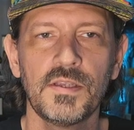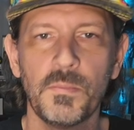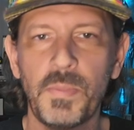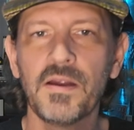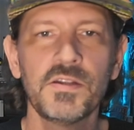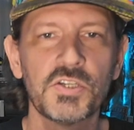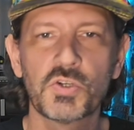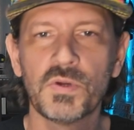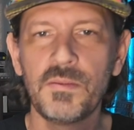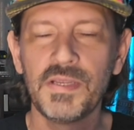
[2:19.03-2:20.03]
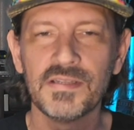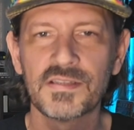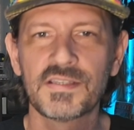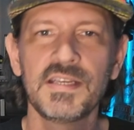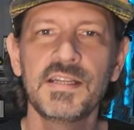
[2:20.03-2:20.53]
Compared to streaming,
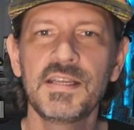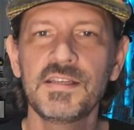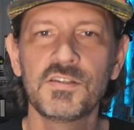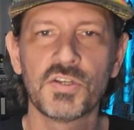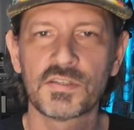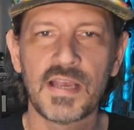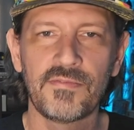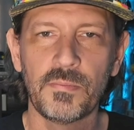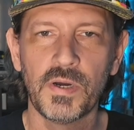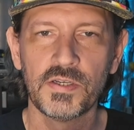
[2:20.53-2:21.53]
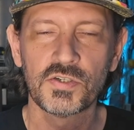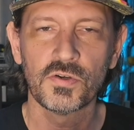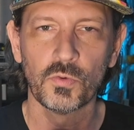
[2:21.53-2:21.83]
CDs just have a much